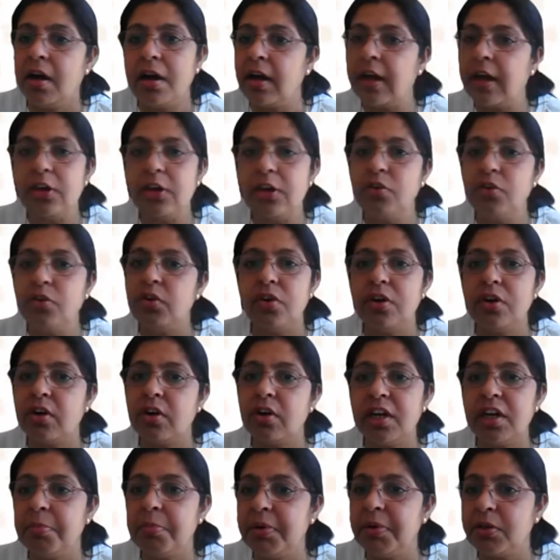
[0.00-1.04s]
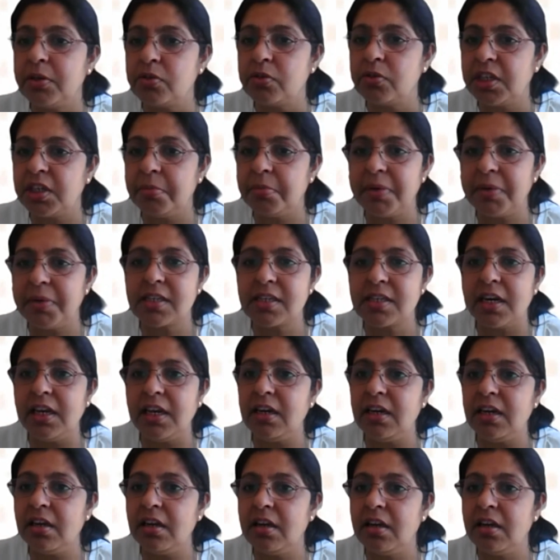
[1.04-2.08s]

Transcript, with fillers: Uh, you're not able to see my screen?